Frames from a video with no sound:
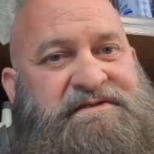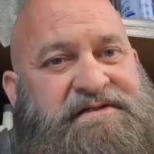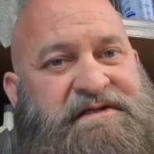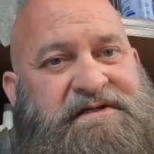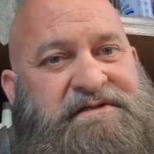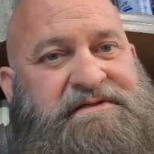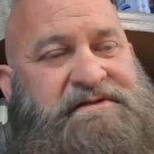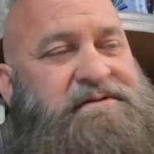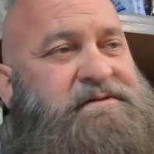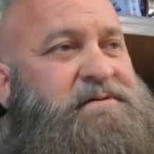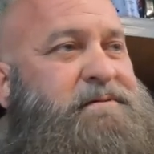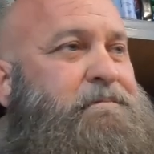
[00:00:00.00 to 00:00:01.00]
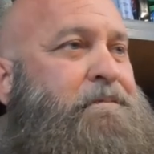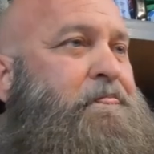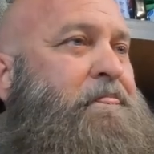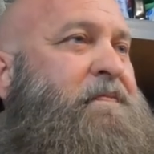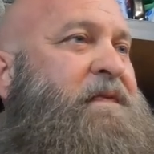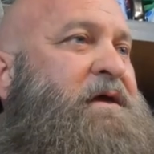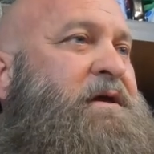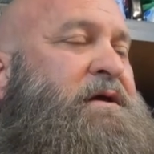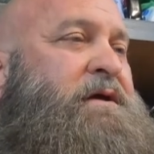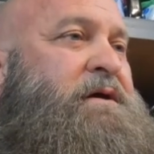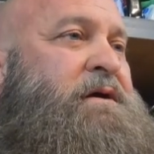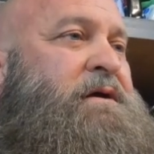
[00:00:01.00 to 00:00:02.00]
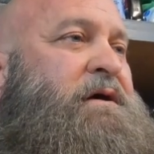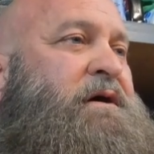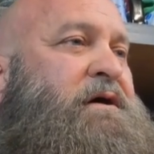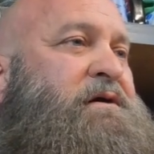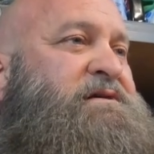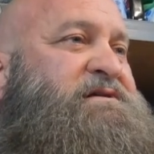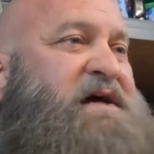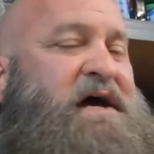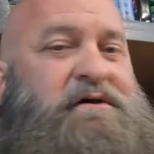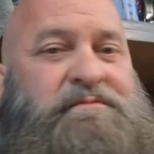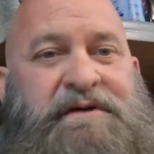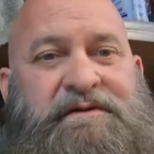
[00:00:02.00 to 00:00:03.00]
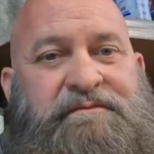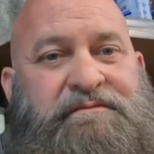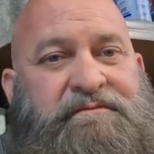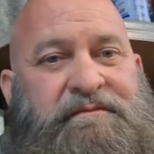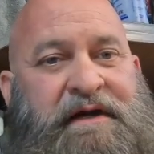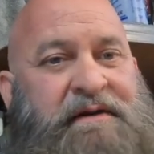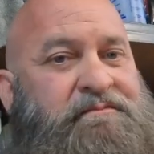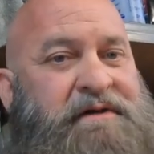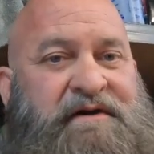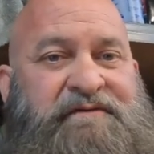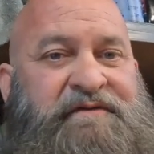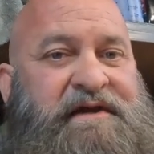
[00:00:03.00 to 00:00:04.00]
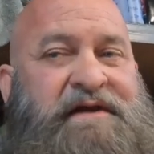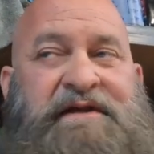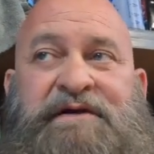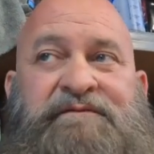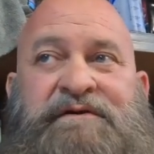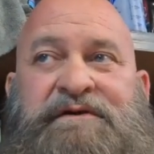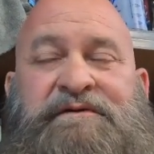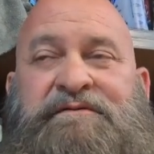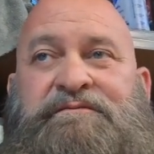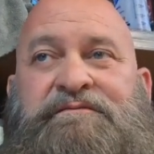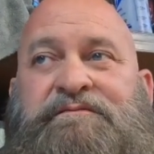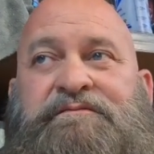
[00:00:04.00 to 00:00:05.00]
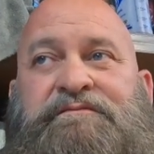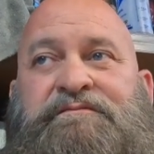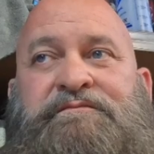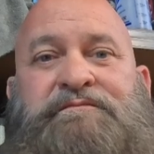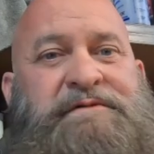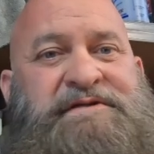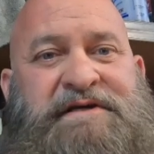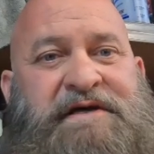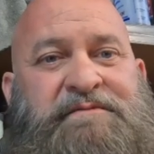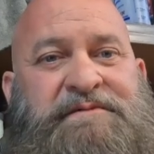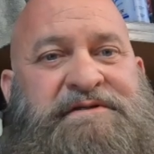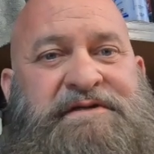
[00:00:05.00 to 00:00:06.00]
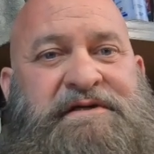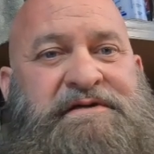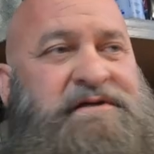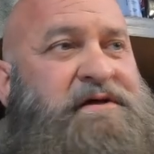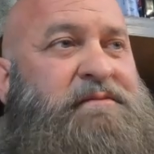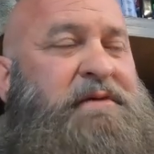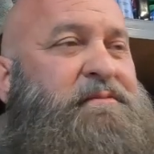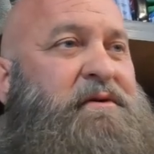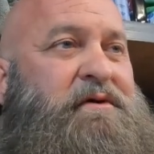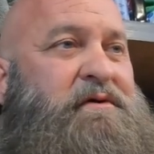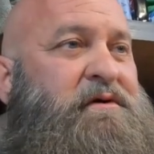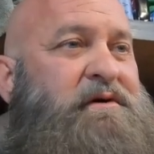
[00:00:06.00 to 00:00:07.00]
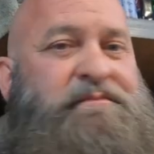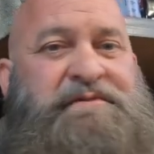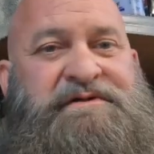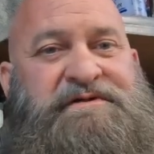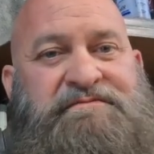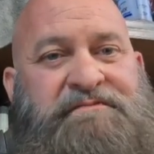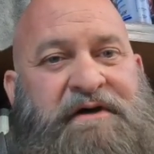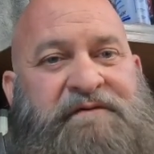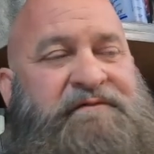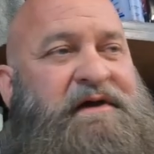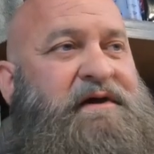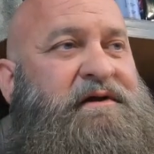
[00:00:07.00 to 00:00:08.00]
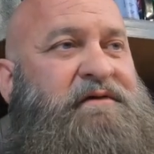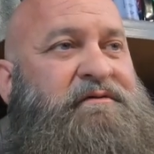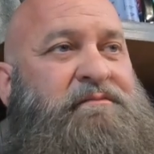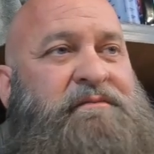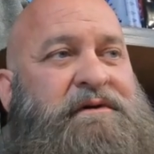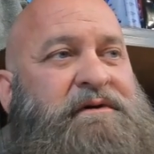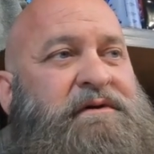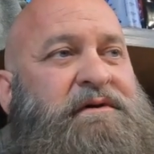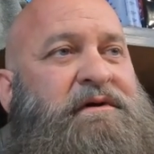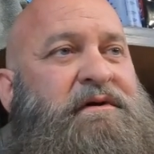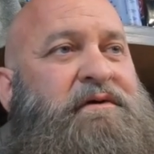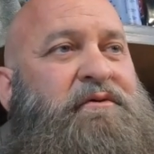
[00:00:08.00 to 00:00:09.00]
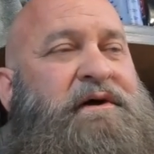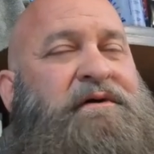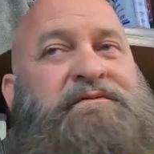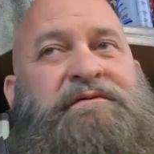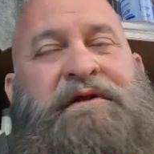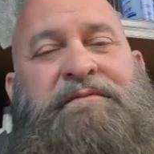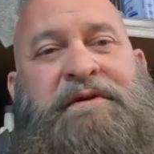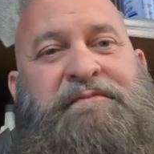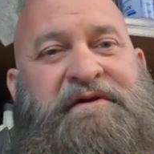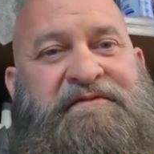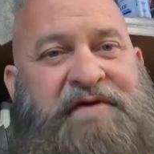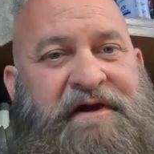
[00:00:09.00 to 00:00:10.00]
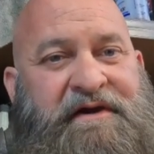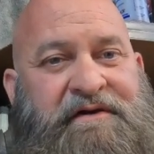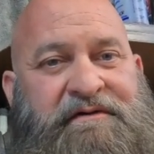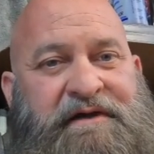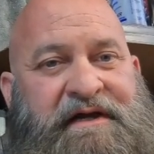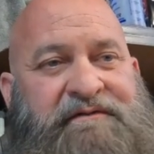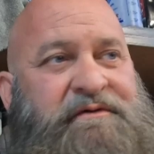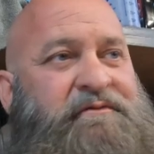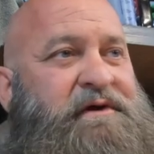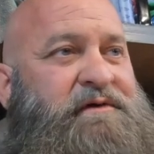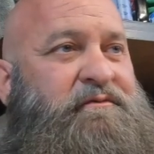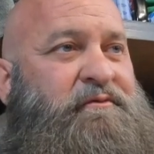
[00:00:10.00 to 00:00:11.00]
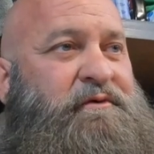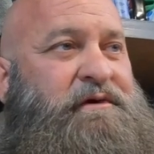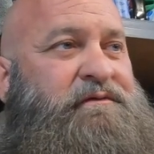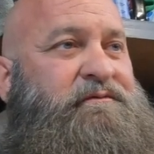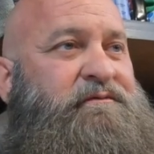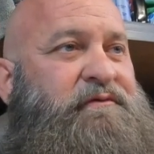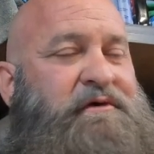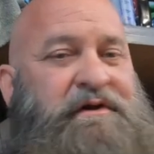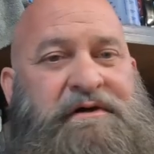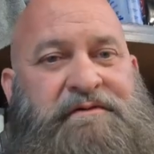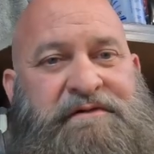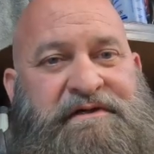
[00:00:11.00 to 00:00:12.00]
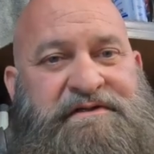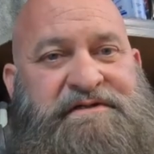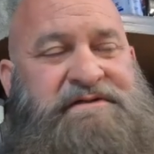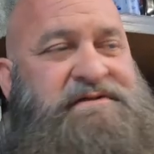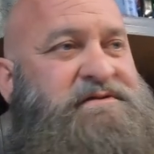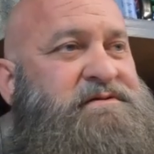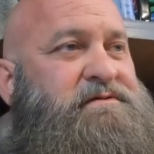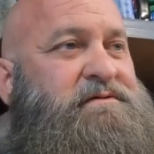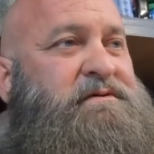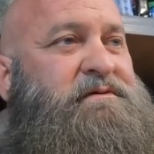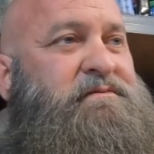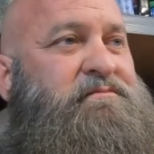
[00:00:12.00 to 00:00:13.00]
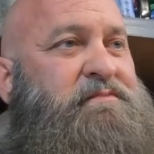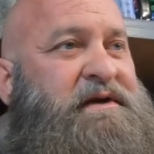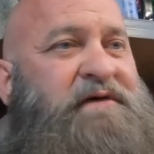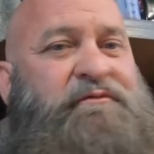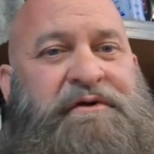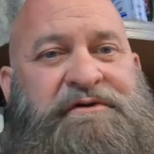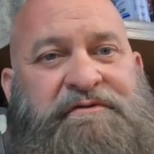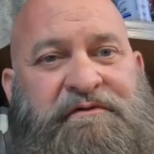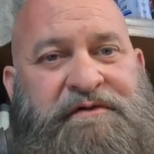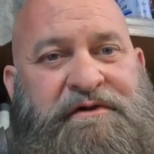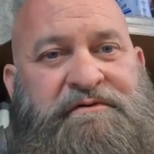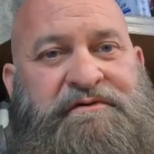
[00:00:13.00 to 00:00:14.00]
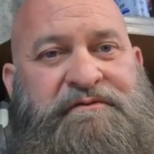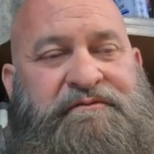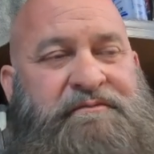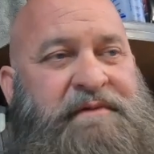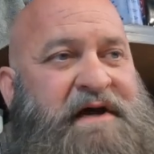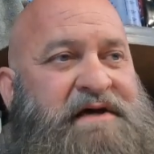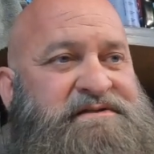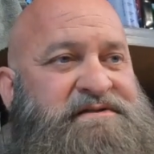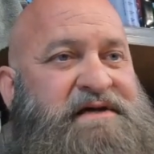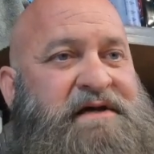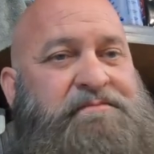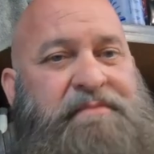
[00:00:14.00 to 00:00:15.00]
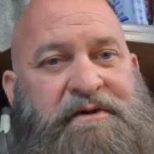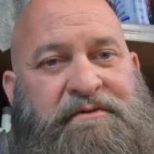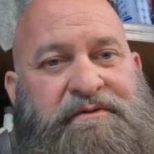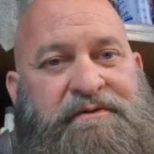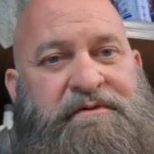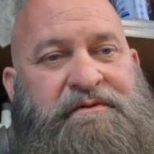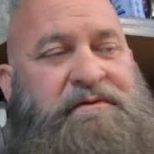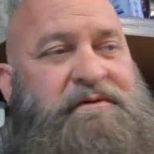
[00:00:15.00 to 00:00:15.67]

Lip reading: seats. Saddlemen, I'm not a fan of the Saddlemen seats. A lot of people are. I'm just not a fan of them. Well, let me be fair. I haven't ridden one for a long distance, but I've watched reviews from guys that's had both